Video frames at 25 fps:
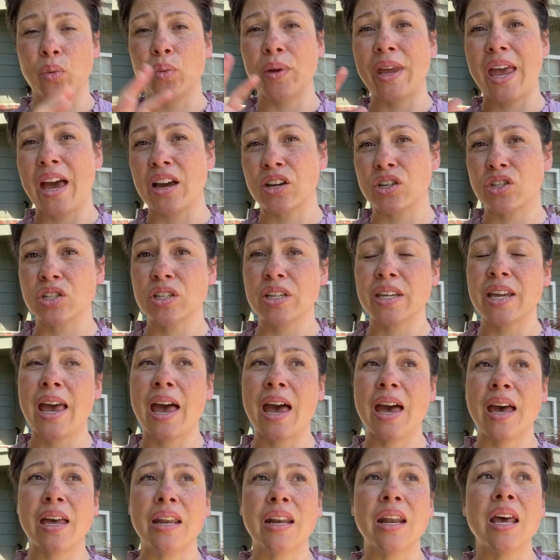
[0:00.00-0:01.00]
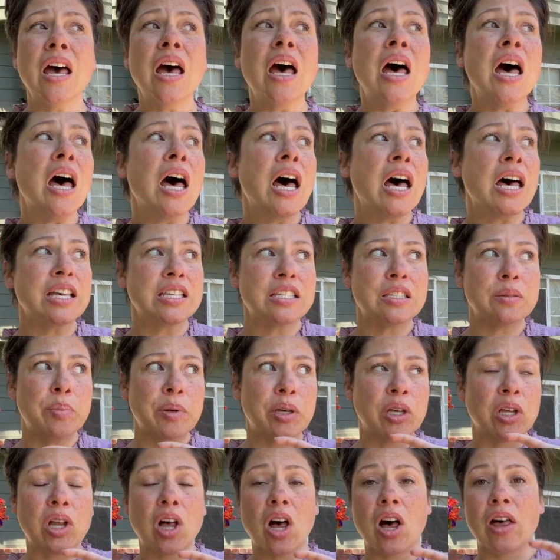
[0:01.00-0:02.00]
We actually had a
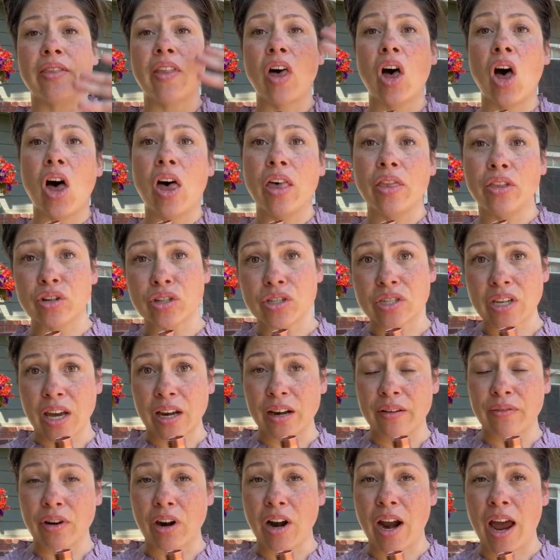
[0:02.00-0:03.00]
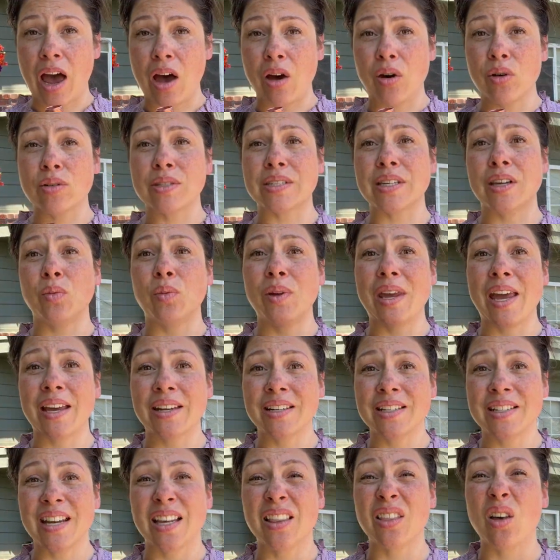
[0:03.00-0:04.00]
spill on the other side of our house, and we had
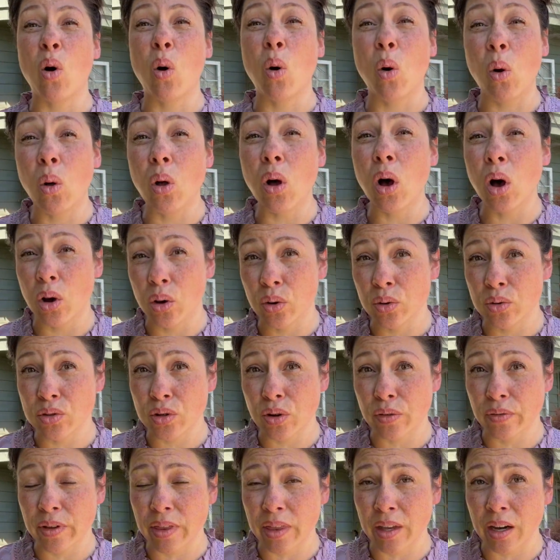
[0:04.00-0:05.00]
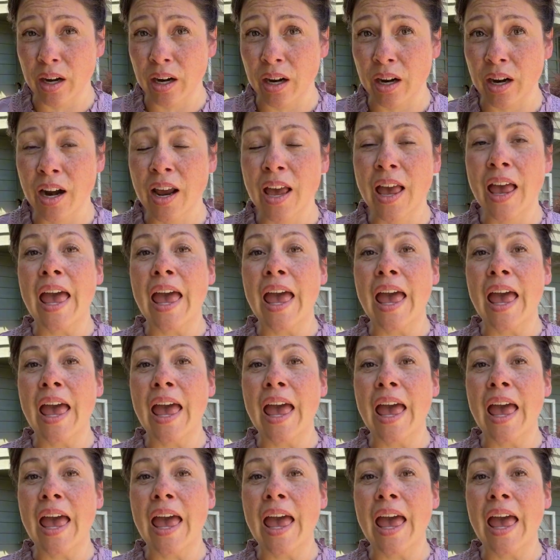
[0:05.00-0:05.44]
to take the whole hose over there.